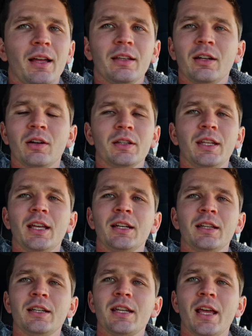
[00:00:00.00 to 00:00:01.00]
At the end
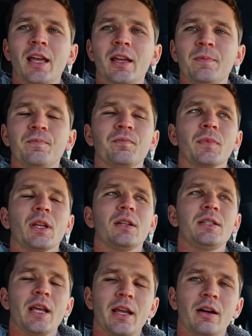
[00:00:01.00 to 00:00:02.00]
of the day,
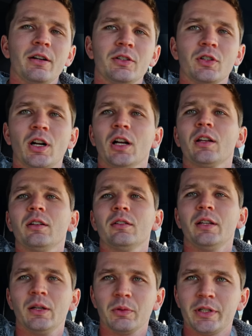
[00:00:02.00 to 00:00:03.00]
take care of your truck.
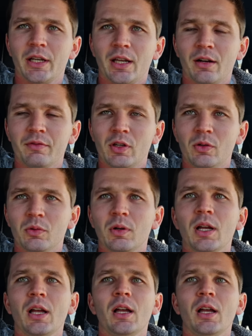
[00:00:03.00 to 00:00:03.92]
It will take care of you.